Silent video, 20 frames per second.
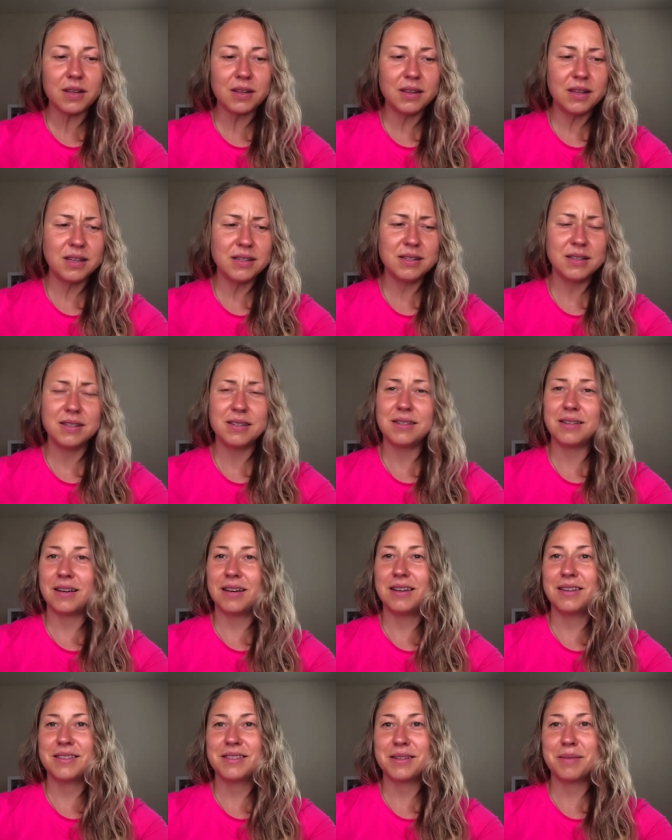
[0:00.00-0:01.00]
this is
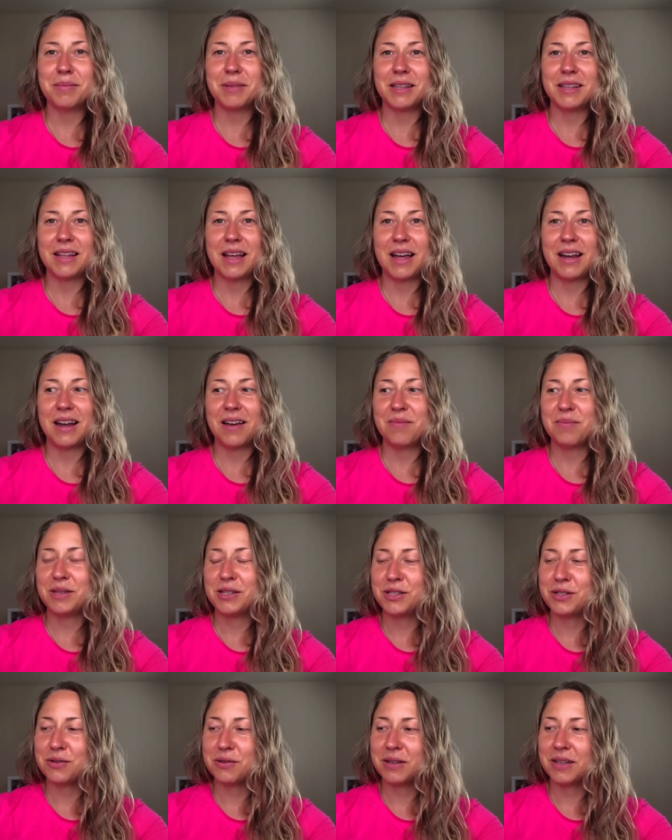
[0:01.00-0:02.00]
uh, something that I've
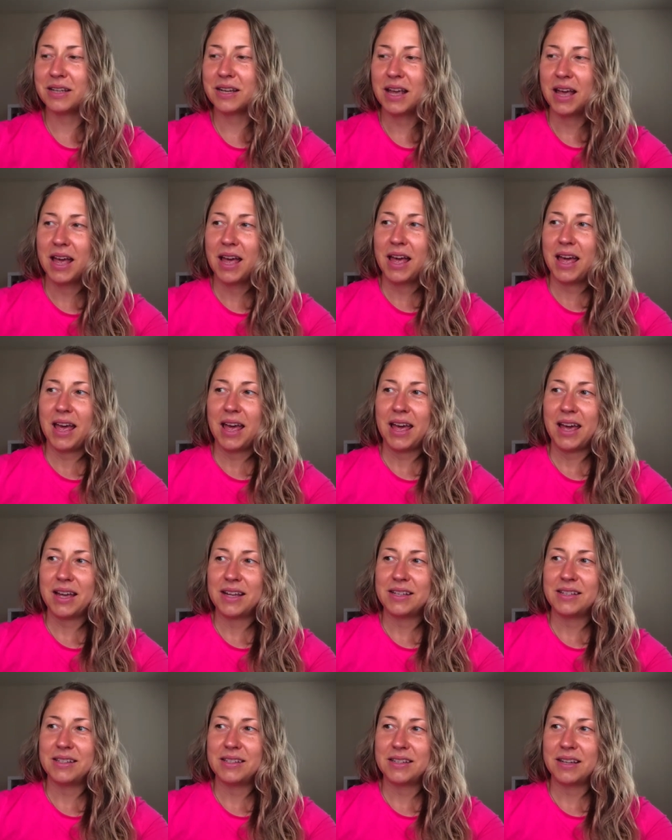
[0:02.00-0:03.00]
been doing,
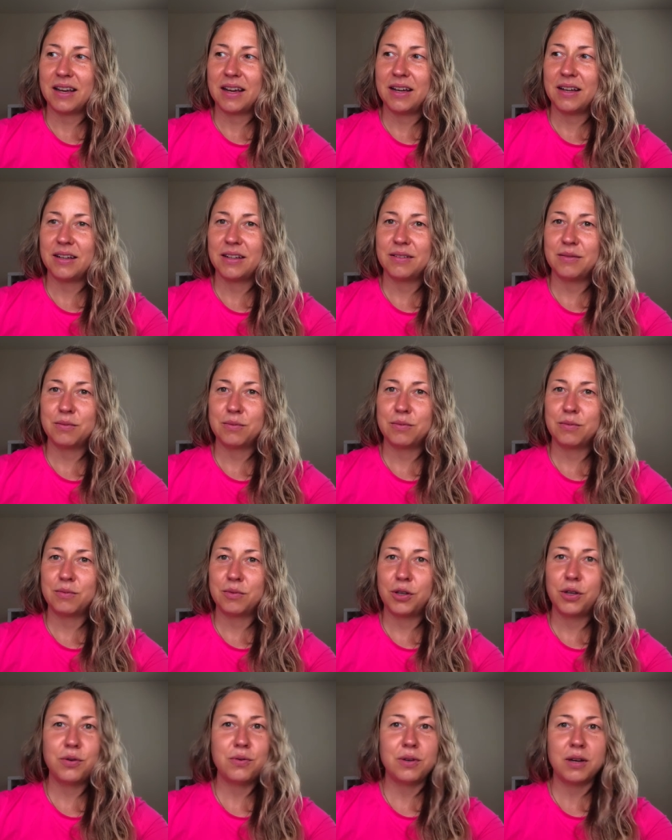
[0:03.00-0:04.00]
and uh,
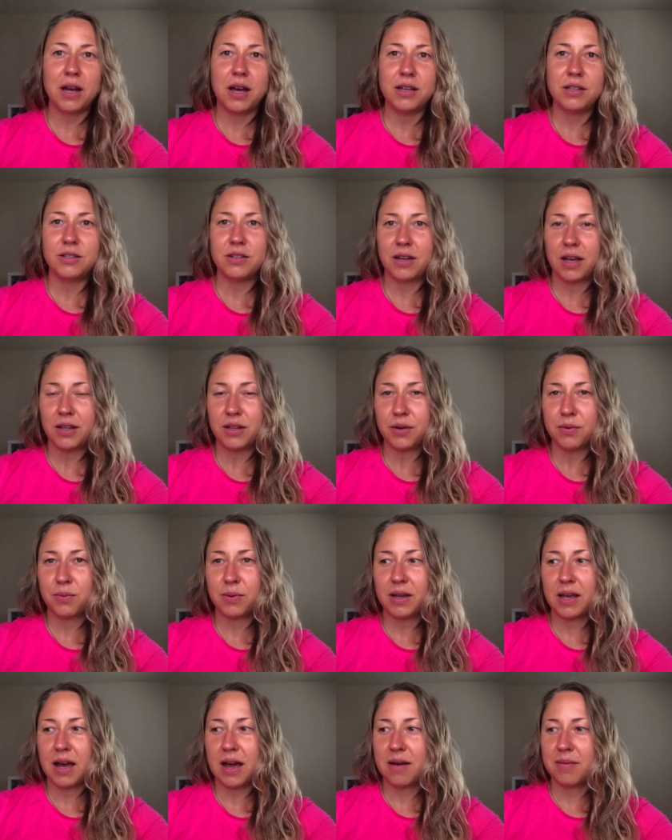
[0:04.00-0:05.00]
Hugh and I together,
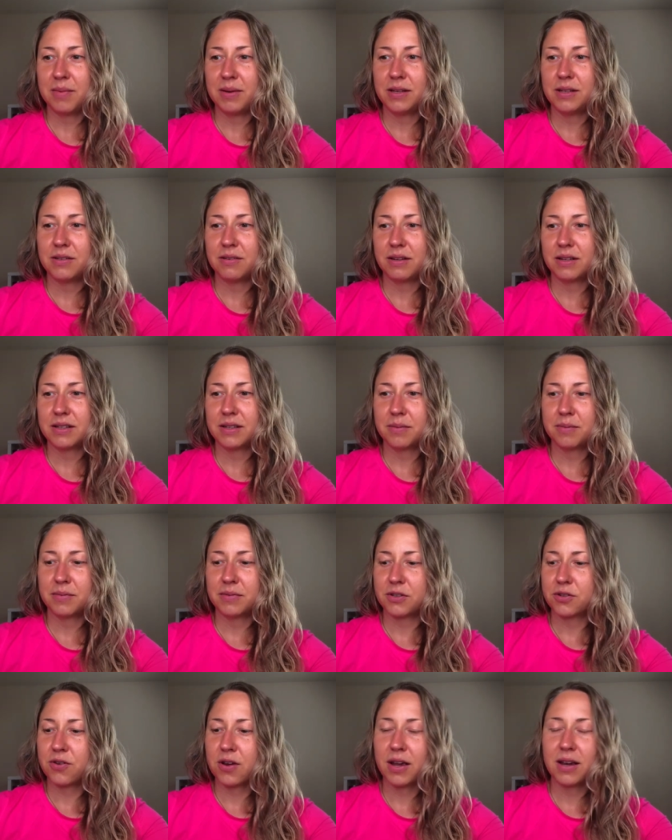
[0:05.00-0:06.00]
we have been doing some,
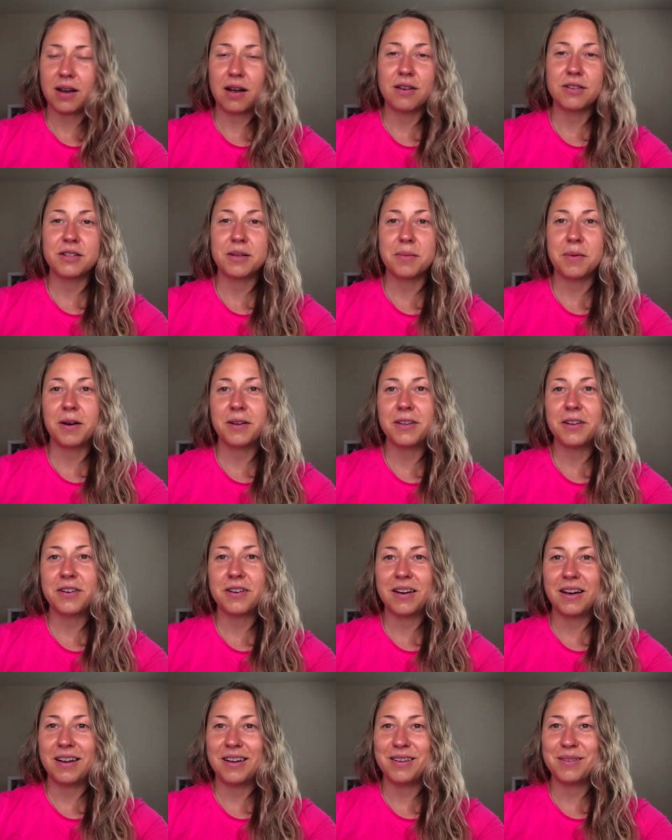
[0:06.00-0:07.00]
trying out some
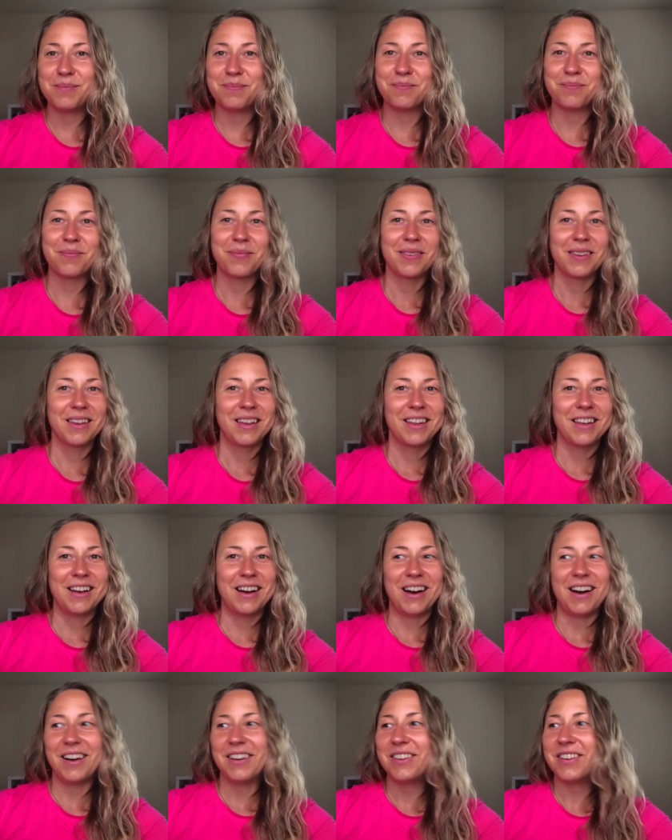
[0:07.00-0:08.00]
other um,
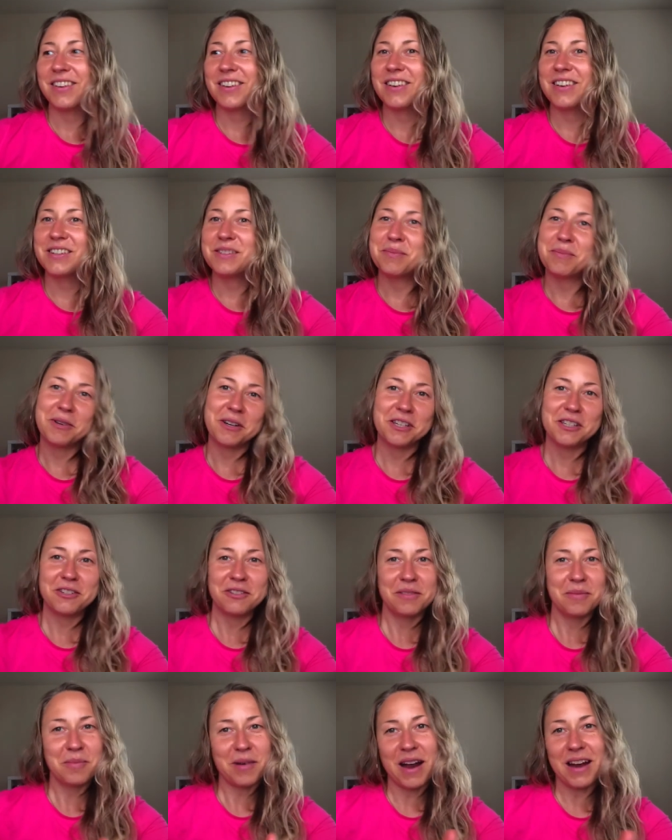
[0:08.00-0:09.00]
other
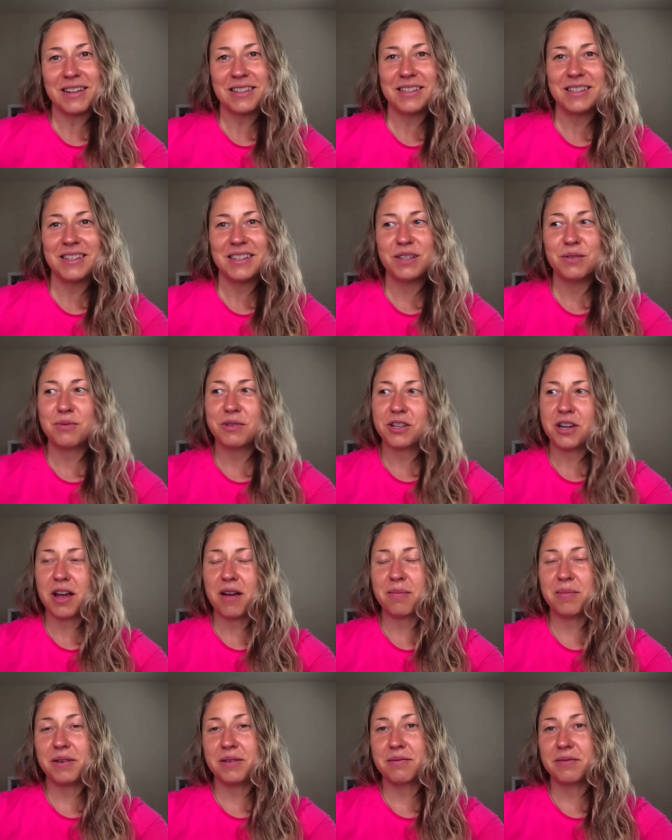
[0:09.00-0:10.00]
spiritual practices which
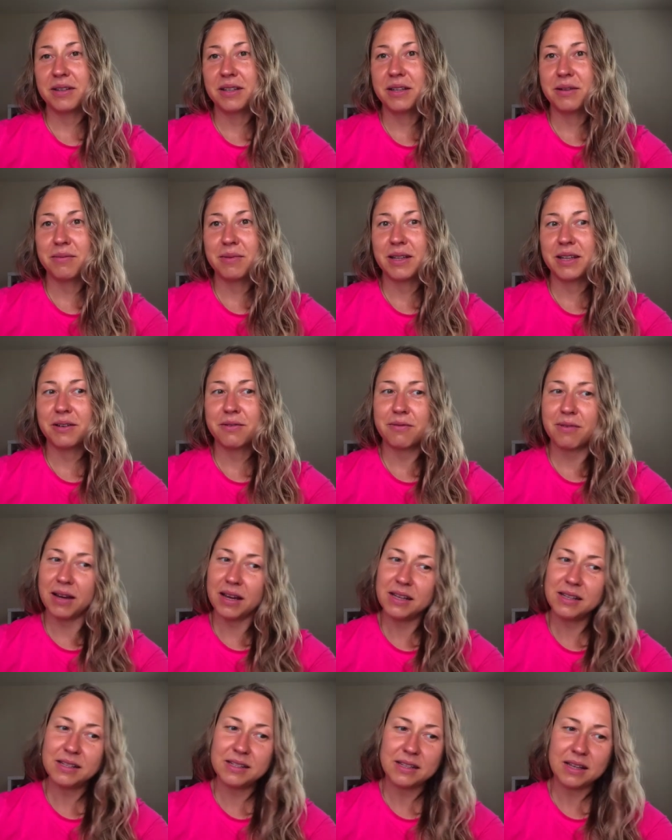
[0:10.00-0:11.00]
have been really, really
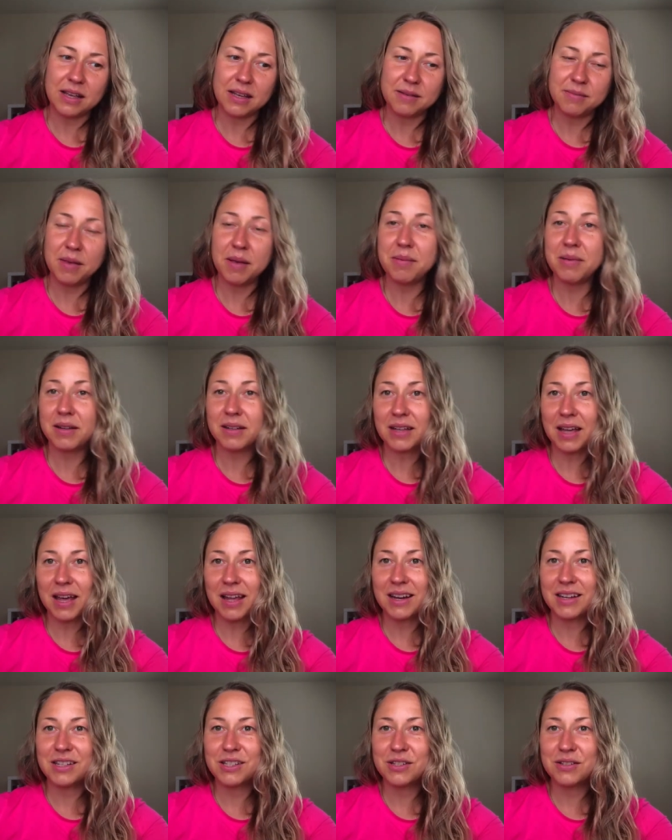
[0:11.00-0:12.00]
great, and maybe I'll
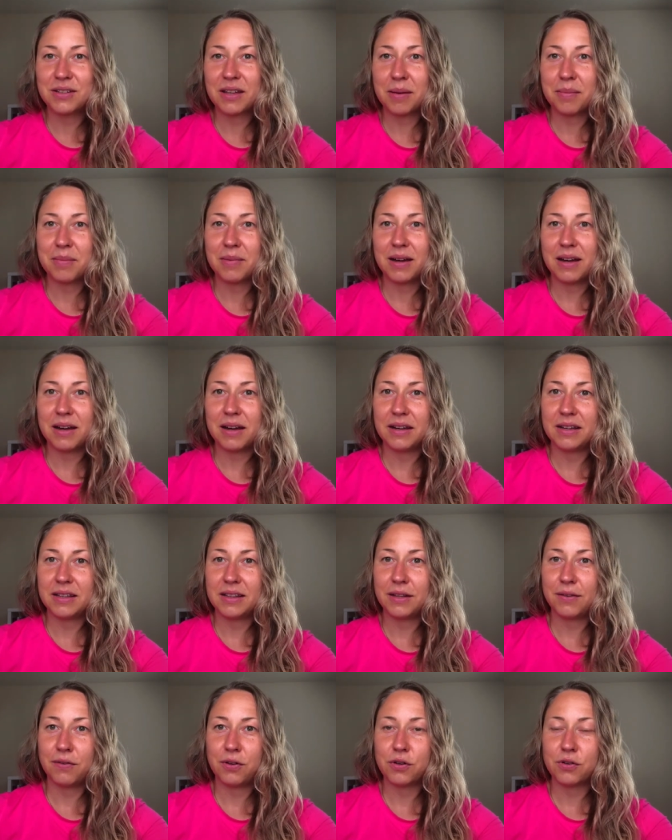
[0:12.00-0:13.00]
get into them uh,
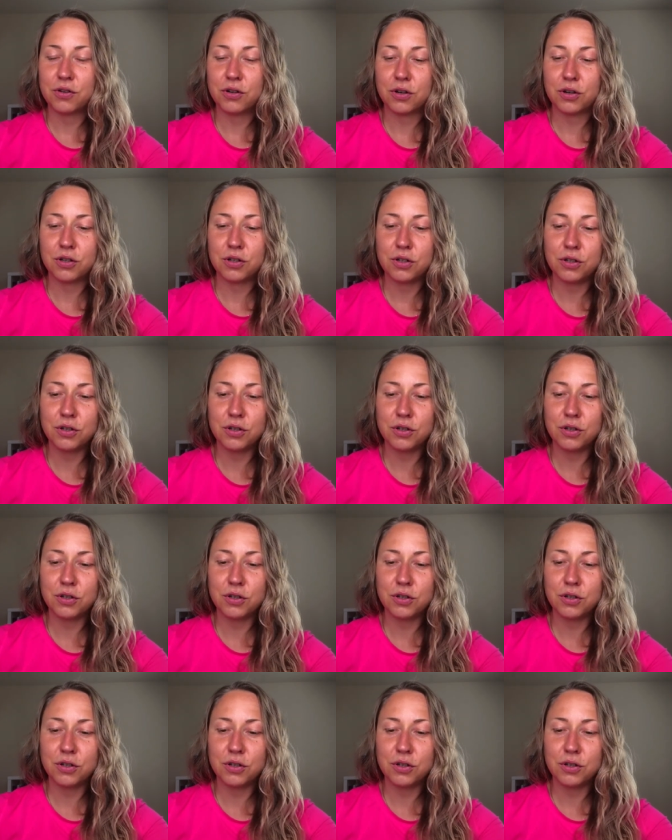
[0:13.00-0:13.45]
in the future